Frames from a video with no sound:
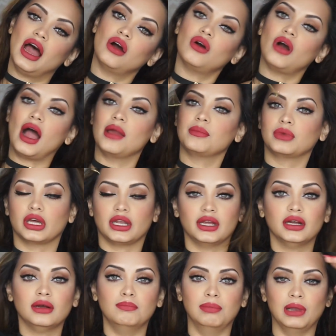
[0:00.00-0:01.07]
now I'm
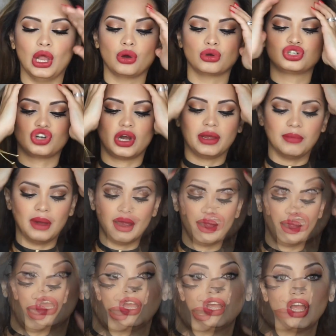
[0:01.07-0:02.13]
gonna blow dry my
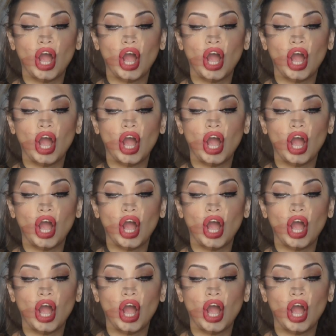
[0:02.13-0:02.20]
hair.